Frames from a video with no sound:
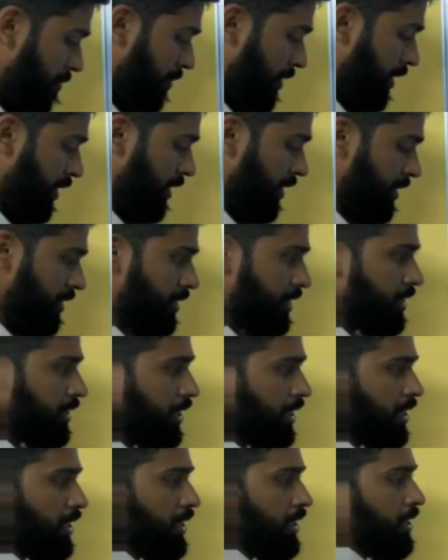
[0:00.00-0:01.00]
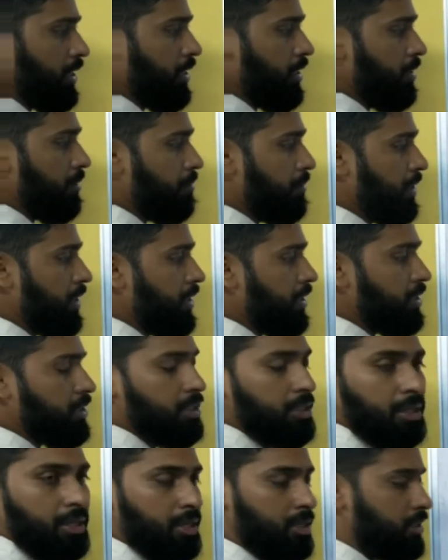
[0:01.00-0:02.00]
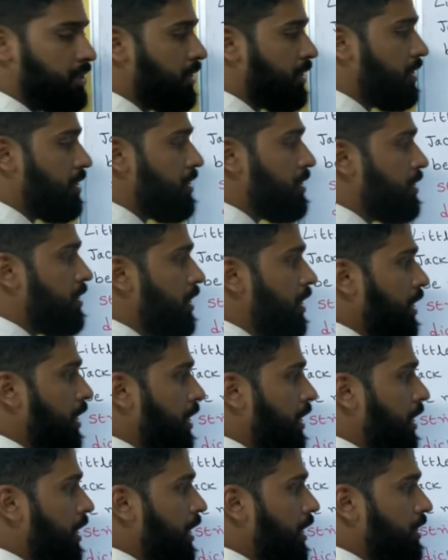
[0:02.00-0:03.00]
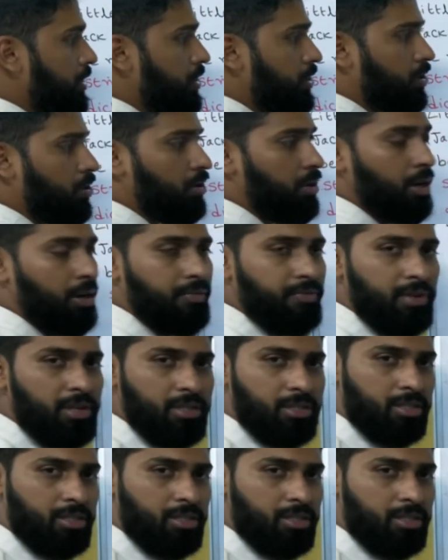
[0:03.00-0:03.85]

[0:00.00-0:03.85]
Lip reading: B, D, C, A. B, D, C, A. So, this is the lexicographic